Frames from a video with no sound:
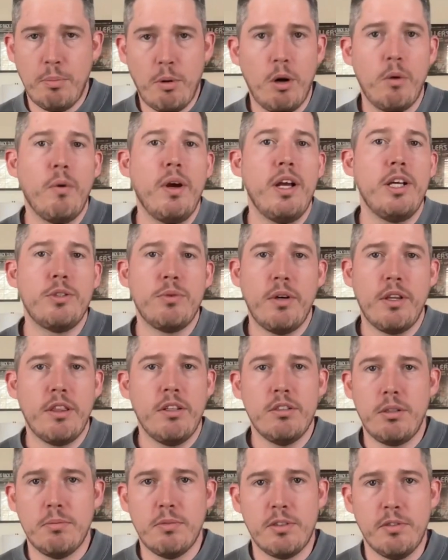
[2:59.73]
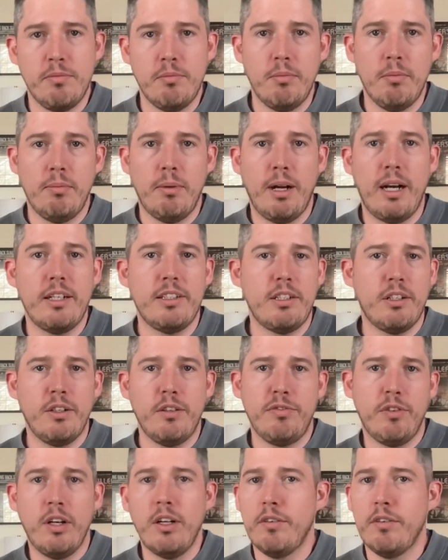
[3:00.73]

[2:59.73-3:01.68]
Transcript: part ways with in terms of monetary